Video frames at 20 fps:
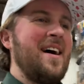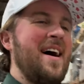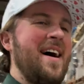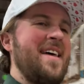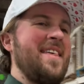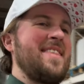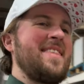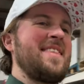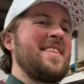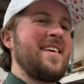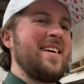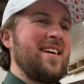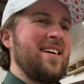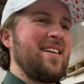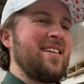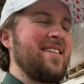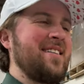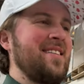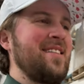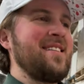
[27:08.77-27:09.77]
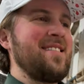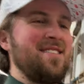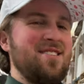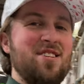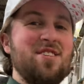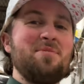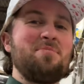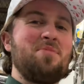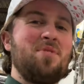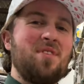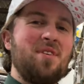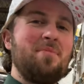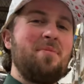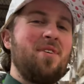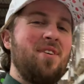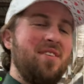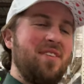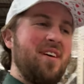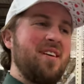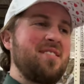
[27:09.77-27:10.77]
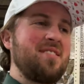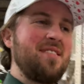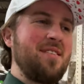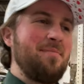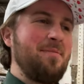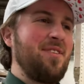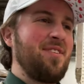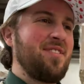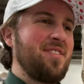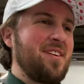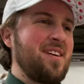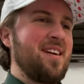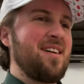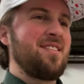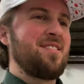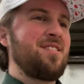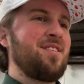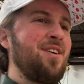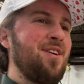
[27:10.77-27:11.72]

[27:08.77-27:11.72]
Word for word: I think she put them all, nested them all together,